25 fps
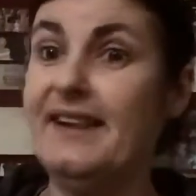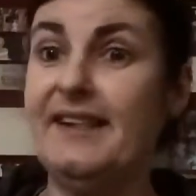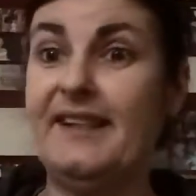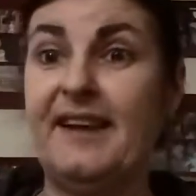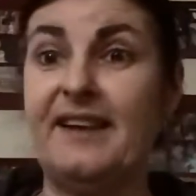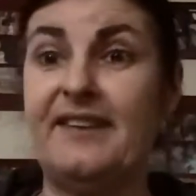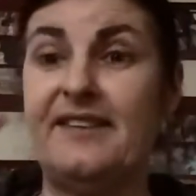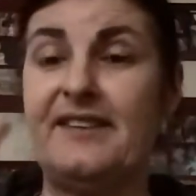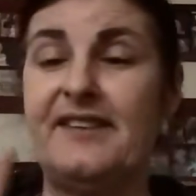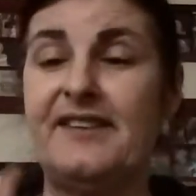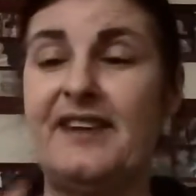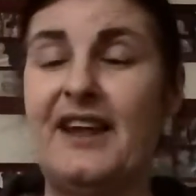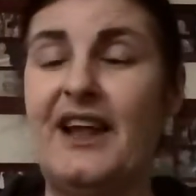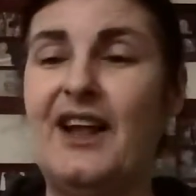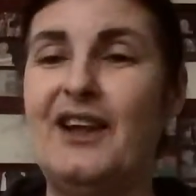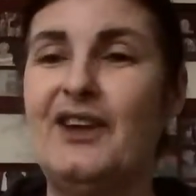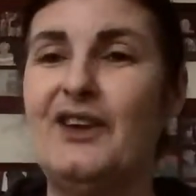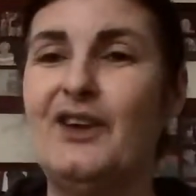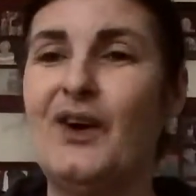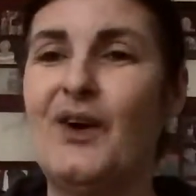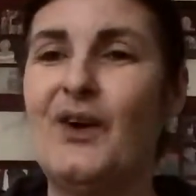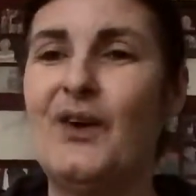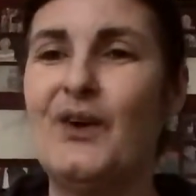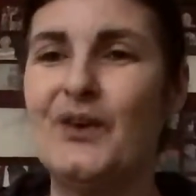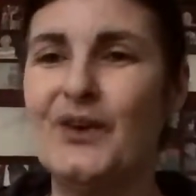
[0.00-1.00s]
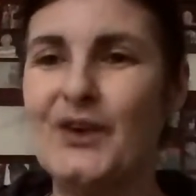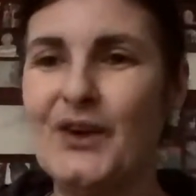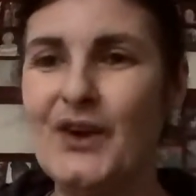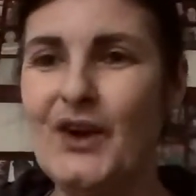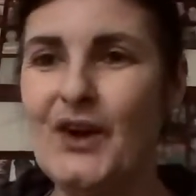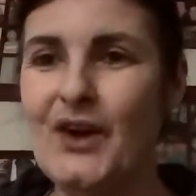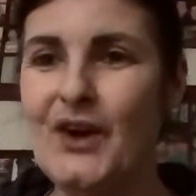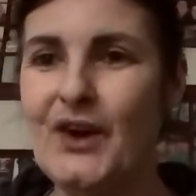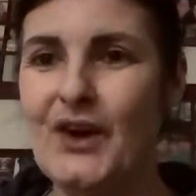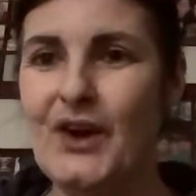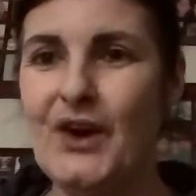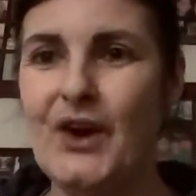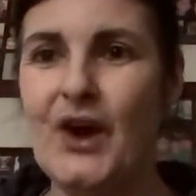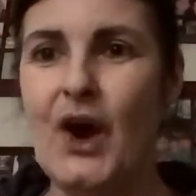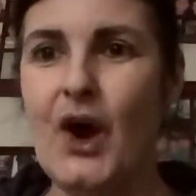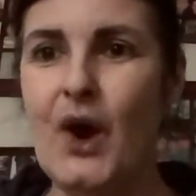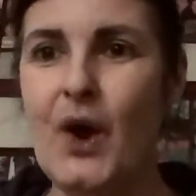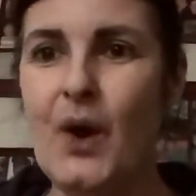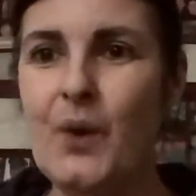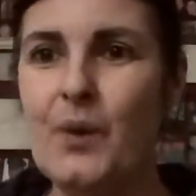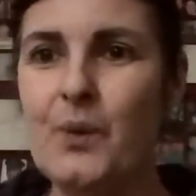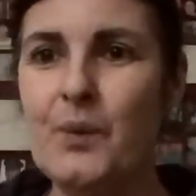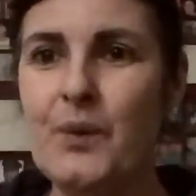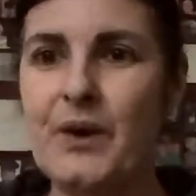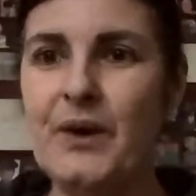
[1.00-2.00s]
That's that long
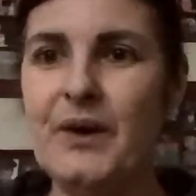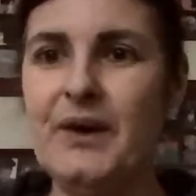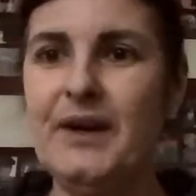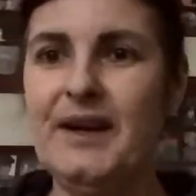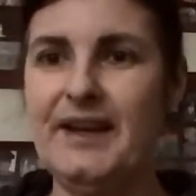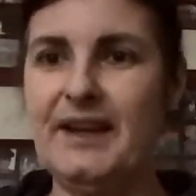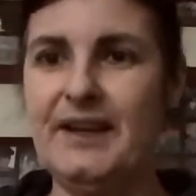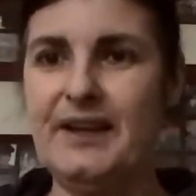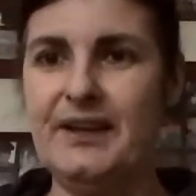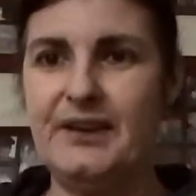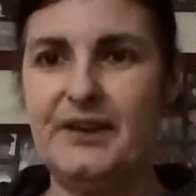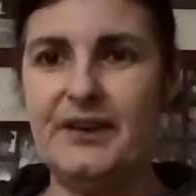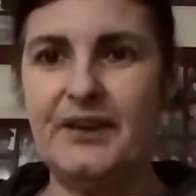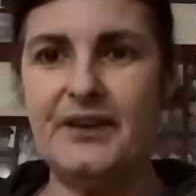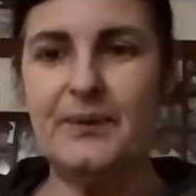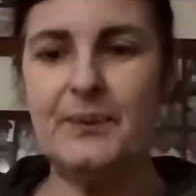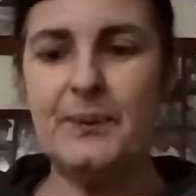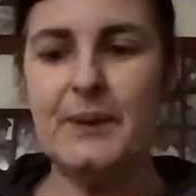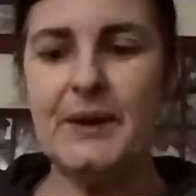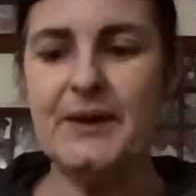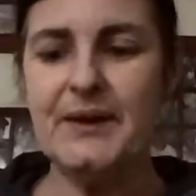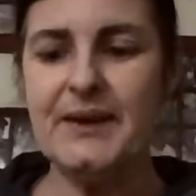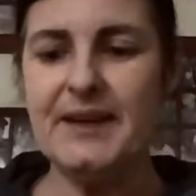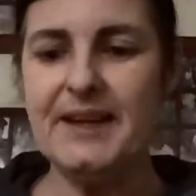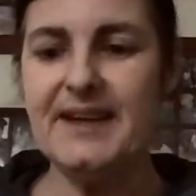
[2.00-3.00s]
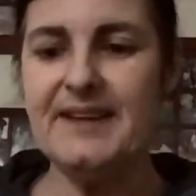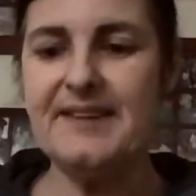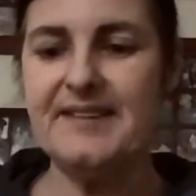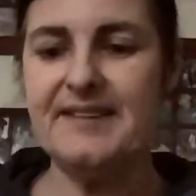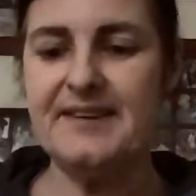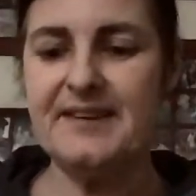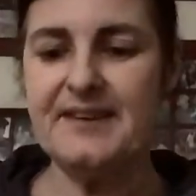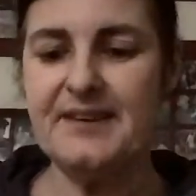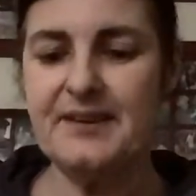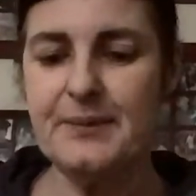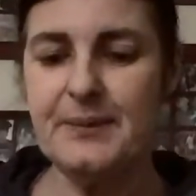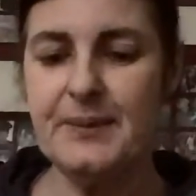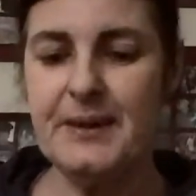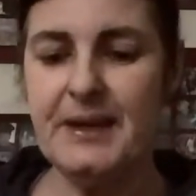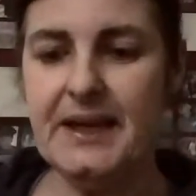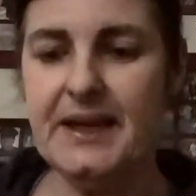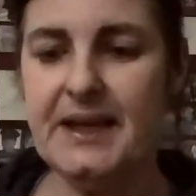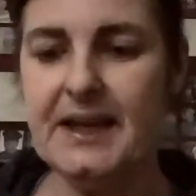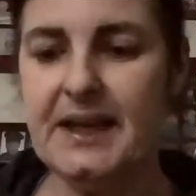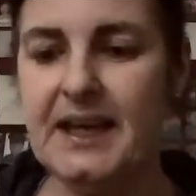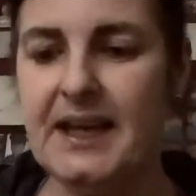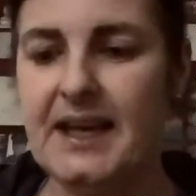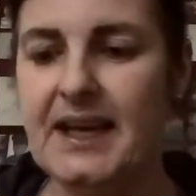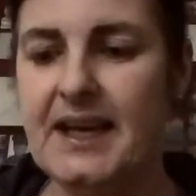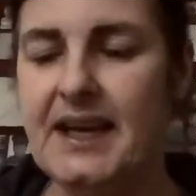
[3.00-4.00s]
O word in your word list this
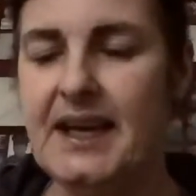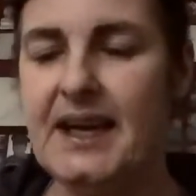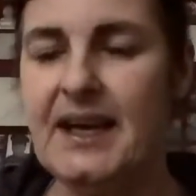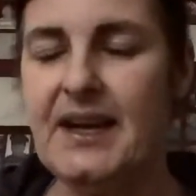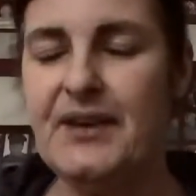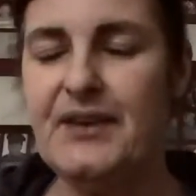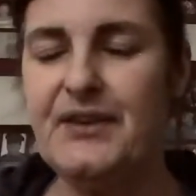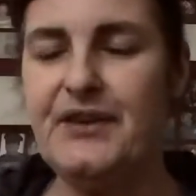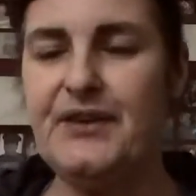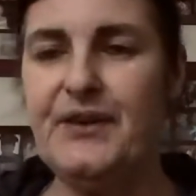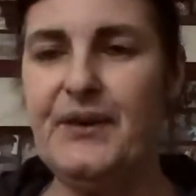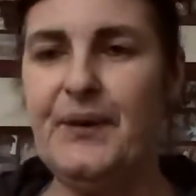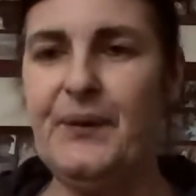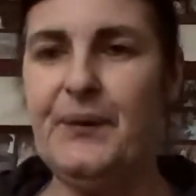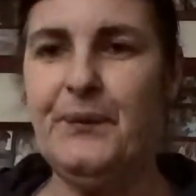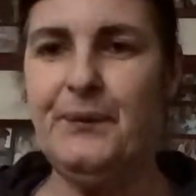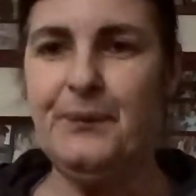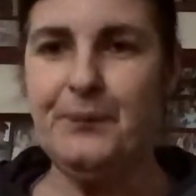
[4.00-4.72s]
week. So